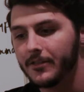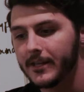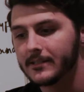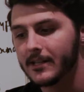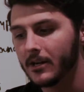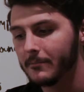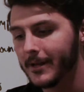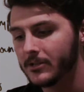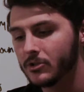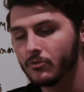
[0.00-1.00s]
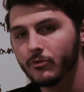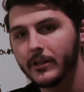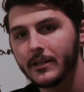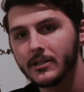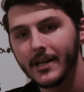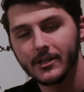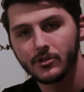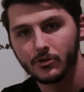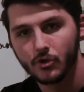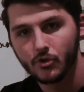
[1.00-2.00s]
things that are meant to really
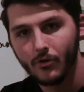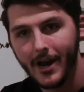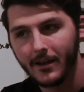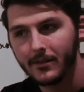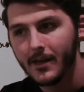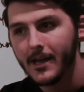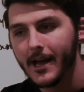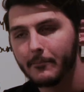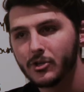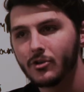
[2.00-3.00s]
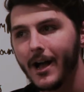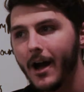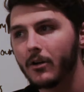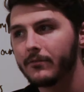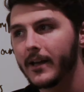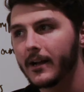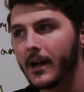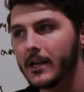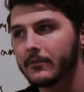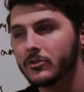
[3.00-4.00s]
test your strength, but you're out of that
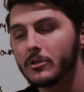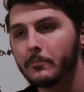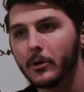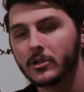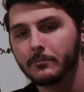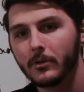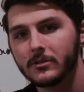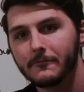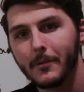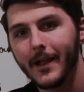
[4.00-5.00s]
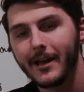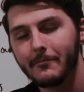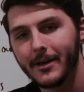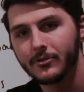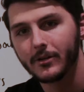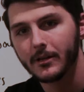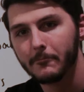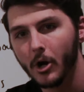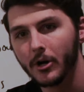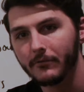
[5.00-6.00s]
kind of super explosive plyometric
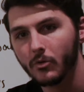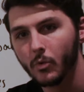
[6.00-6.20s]
part of the